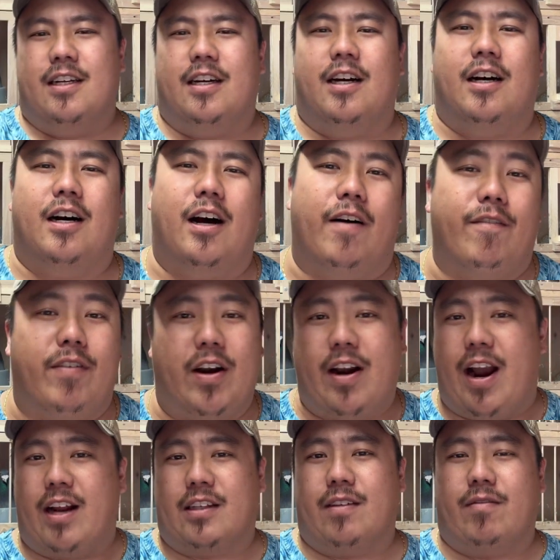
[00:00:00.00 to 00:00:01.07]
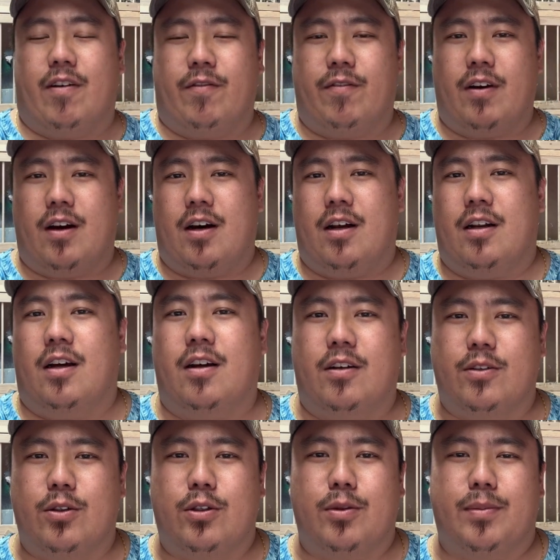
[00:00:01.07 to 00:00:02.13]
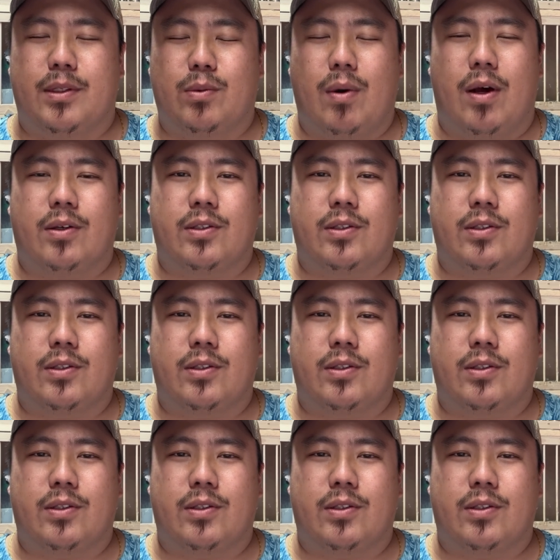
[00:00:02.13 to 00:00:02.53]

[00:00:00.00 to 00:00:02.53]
I'm very active on YouTube as well.